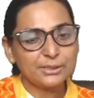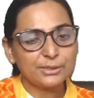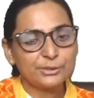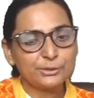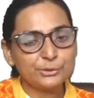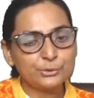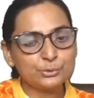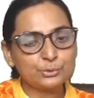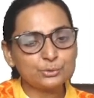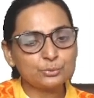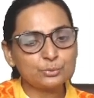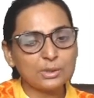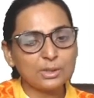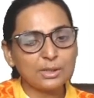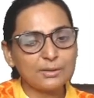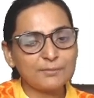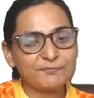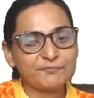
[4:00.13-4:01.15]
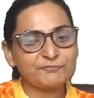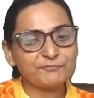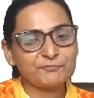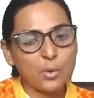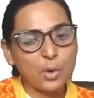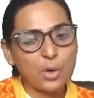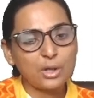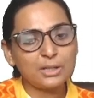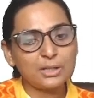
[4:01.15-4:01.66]
due to a
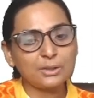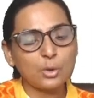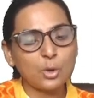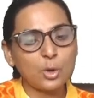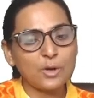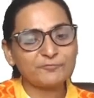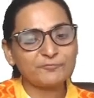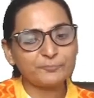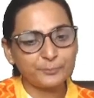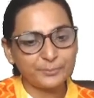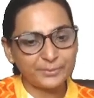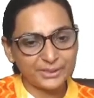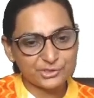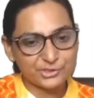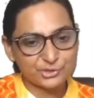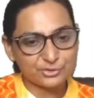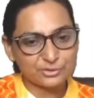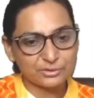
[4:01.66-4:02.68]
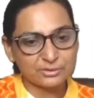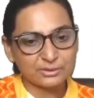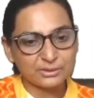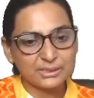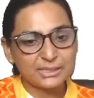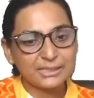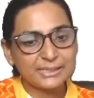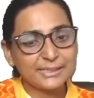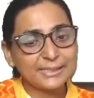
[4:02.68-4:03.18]
fall of pressure
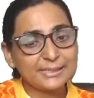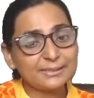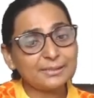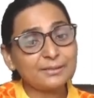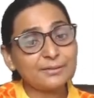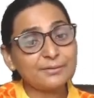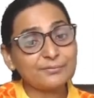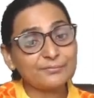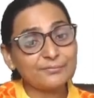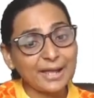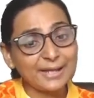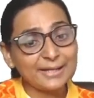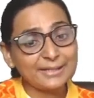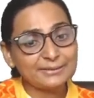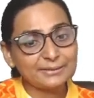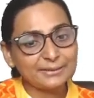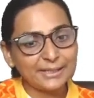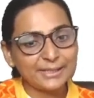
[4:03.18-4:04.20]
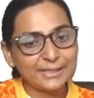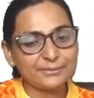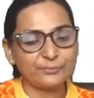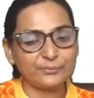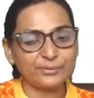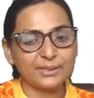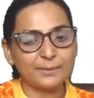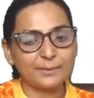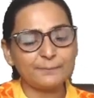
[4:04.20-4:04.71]
in the right
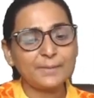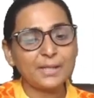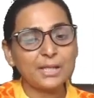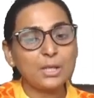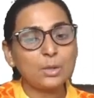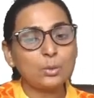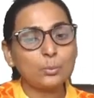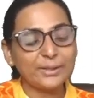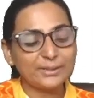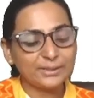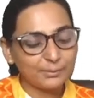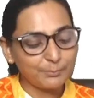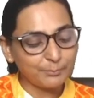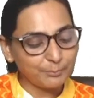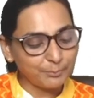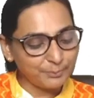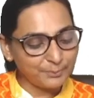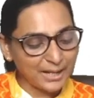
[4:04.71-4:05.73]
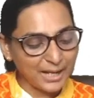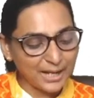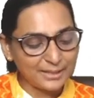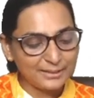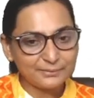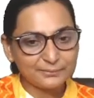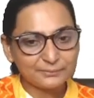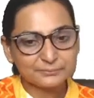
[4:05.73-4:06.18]
atrium when the blood